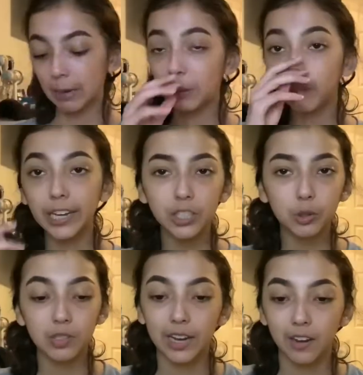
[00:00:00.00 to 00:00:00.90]
people like to
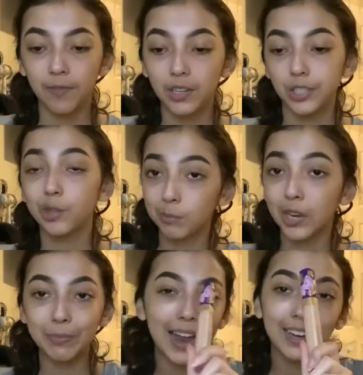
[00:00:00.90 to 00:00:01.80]
use like a foundation or something
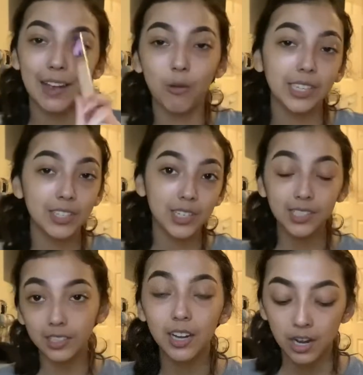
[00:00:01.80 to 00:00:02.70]
else, but I always like to use a
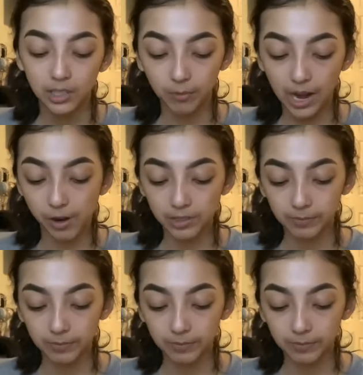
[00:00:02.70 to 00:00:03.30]
concealer to do my eyebrows.